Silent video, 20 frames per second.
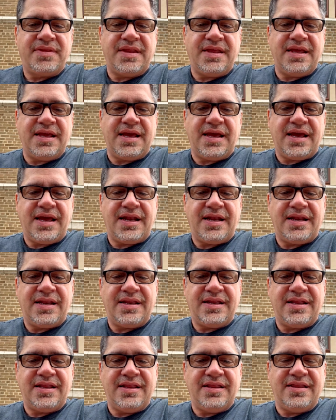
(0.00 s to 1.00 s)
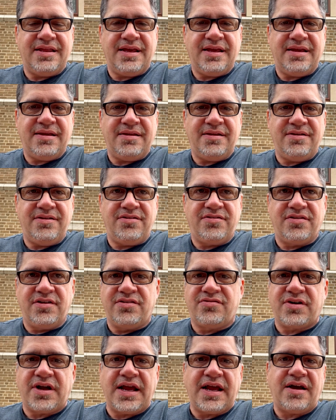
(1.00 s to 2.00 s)
and they usually
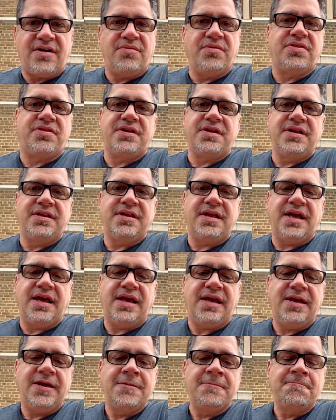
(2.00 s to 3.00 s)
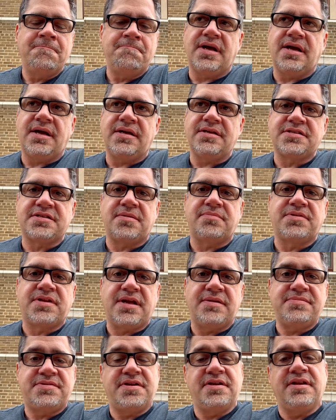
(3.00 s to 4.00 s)
dry out within a day.
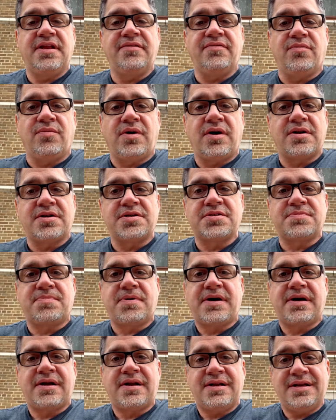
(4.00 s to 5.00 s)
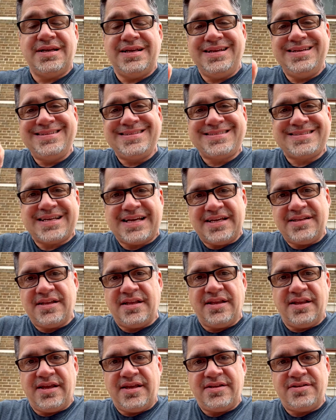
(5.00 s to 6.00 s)
Sometimes they leave a water spot inside the
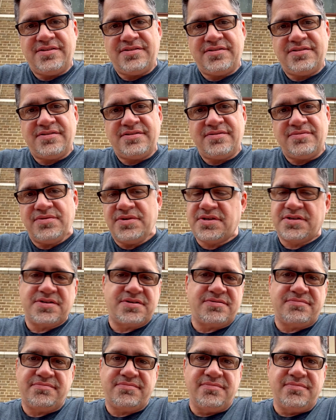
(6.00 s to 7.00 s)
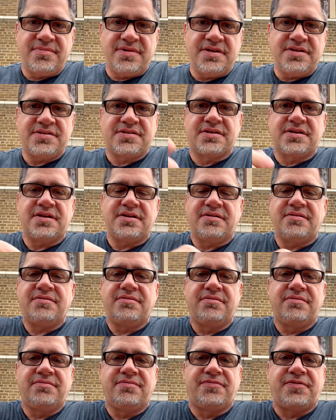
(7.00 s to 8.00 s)
lens, which is going to
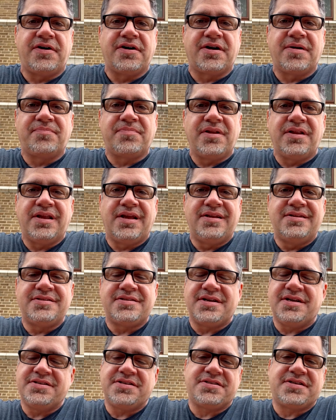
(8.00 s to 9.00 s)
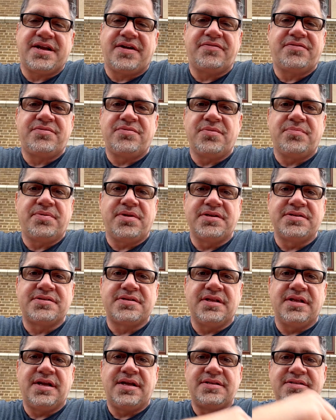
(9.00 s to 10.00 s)
funk up the lens, and I just have to replace
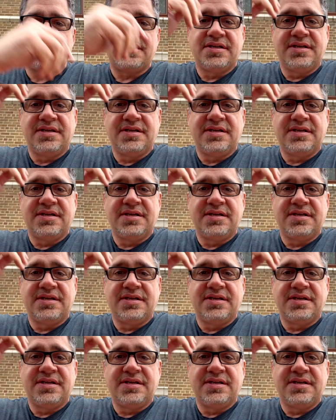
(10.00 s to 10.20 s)
the lens.